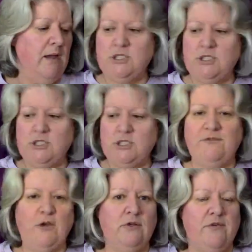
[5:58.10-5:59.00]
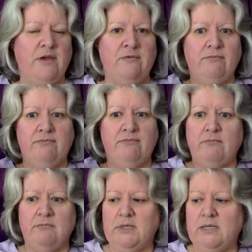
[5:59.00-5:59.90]
check the phone
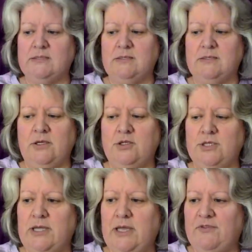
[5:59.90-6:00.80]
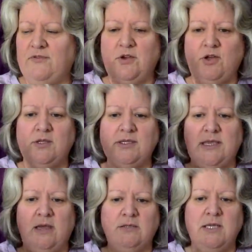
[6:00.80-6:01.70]
because I usually have the phone on
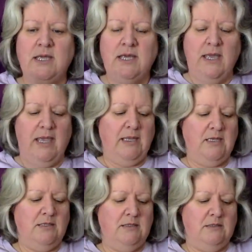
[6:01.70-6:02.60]
sound and it's